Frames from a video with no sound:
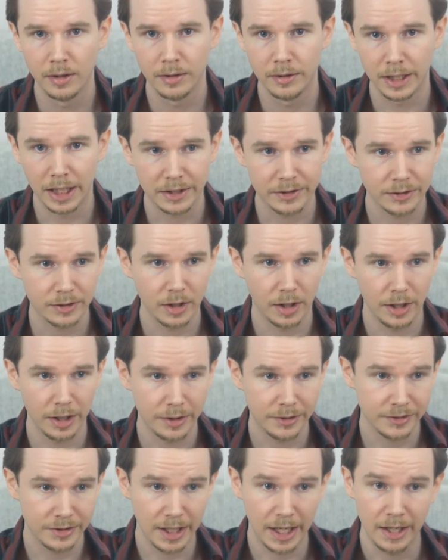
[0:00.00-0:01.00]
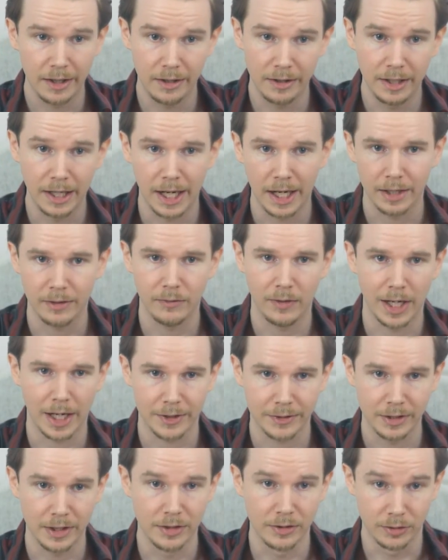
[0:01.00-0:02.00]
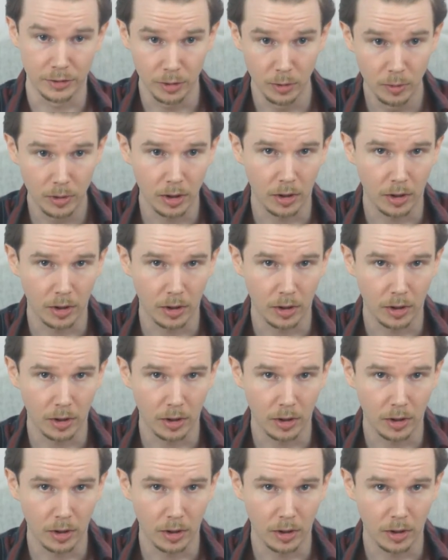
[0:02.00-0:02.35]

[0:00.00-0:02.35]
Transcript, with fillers: That study said that vaccines do